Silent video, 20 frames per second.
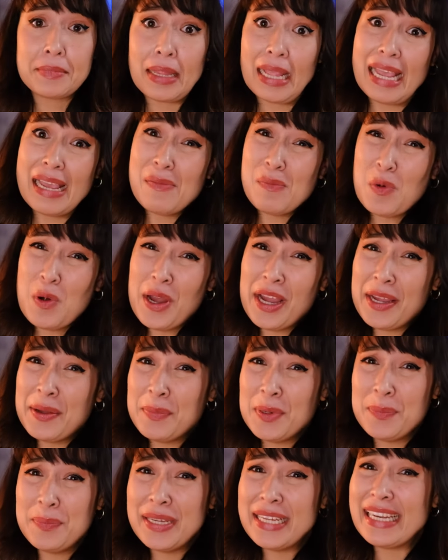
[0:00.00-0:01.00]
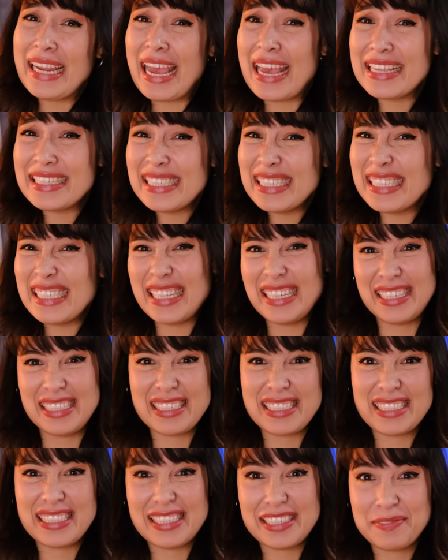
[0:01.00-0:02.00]
and why I'm a bit
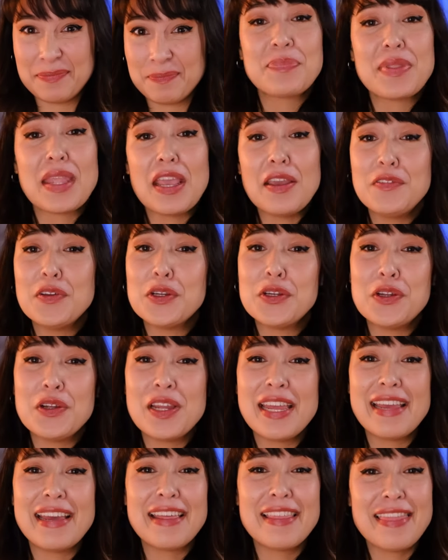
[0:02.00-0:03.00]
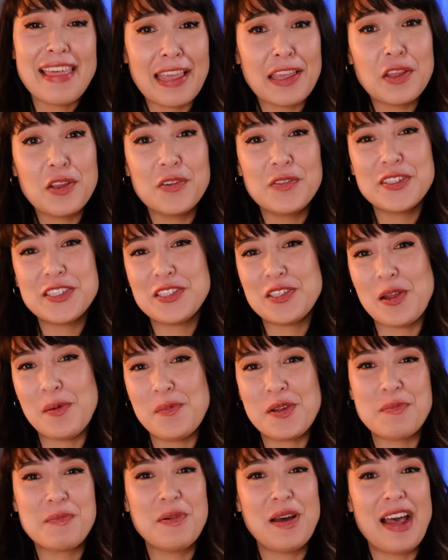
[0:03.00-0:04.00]
hesitant. If you're new here, thank you for
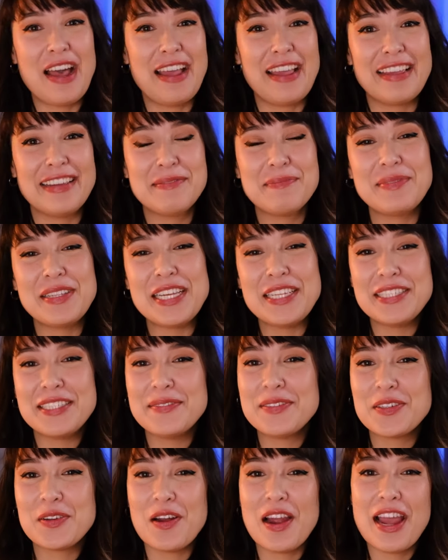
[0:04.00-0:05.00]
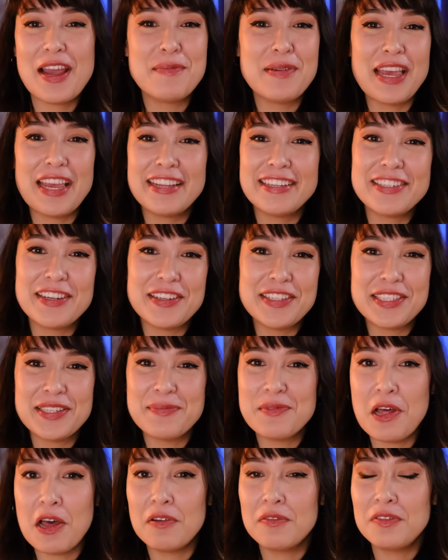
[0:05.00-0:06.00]
stopping by. Please subscribe and show
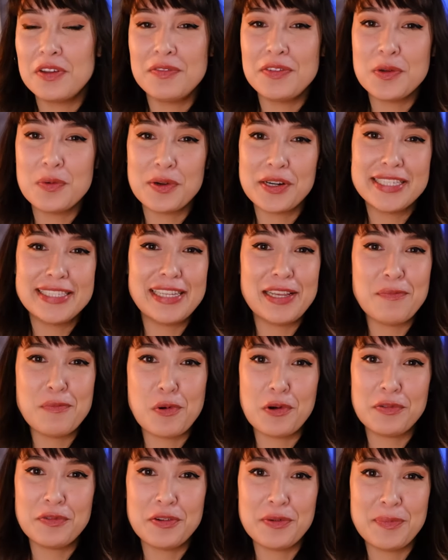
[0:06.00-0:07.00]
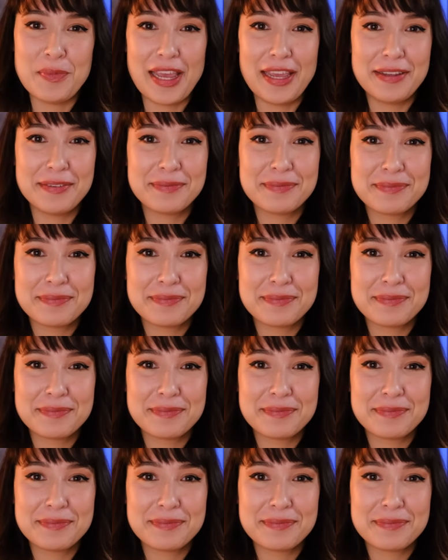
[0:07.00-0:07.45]
some love if you want to see more from me.